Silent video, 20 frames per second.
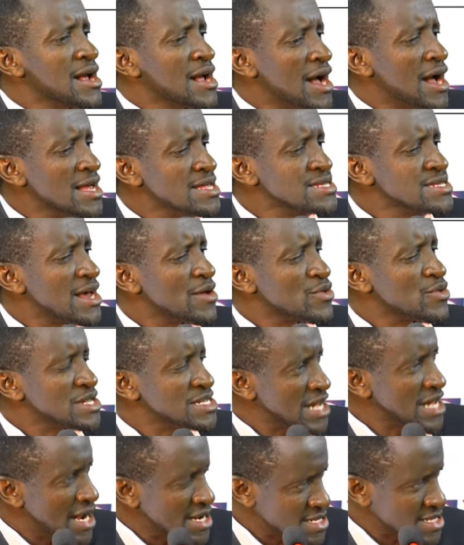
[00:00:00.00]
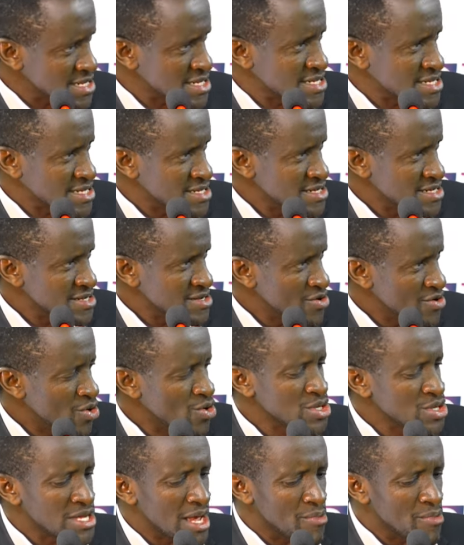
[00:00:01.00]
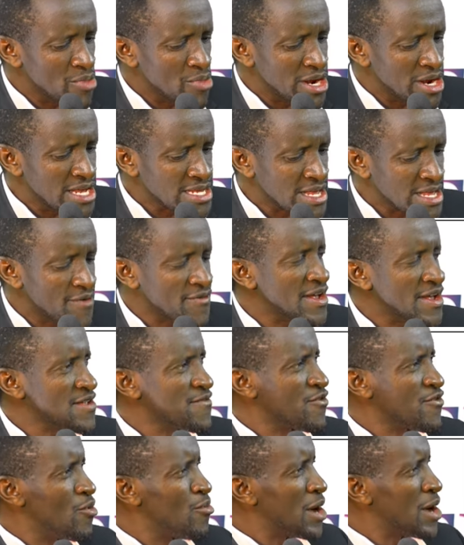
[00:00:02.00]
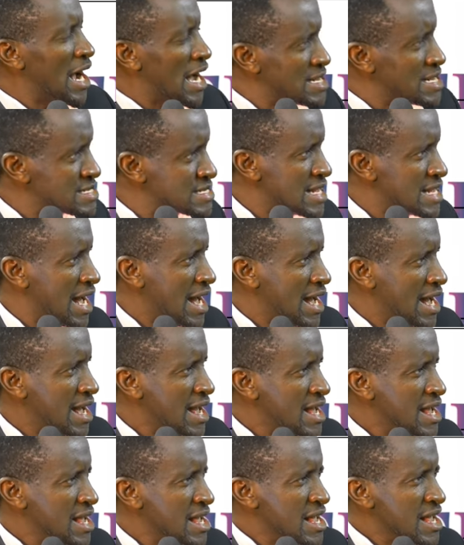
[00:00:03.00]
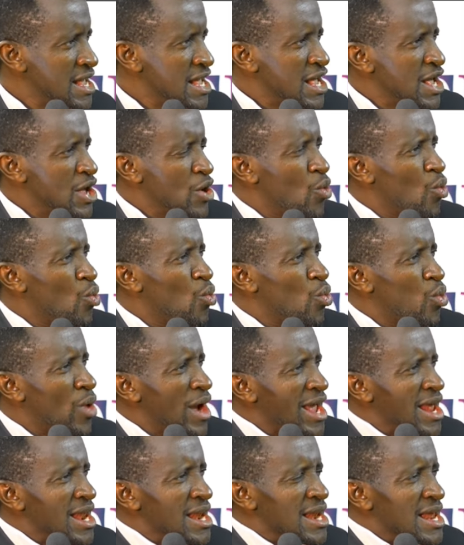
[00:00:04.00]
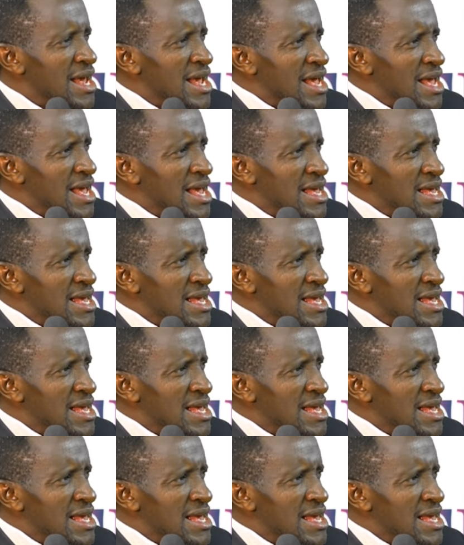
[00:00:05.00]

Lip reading: cancer results, or somebody suffers from cancer, when